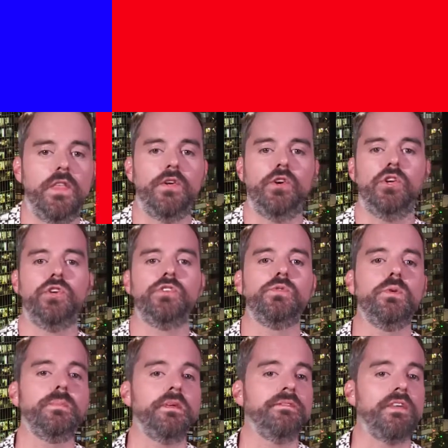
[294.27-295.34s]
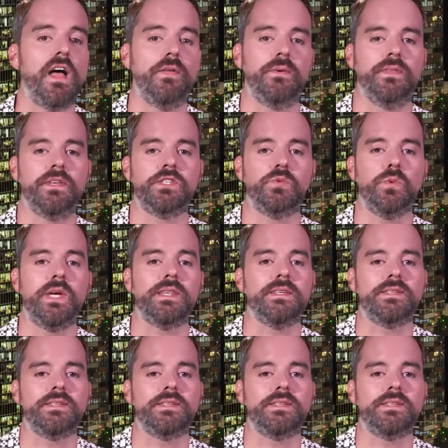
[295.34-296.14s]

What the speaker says: In other news we've been following this week,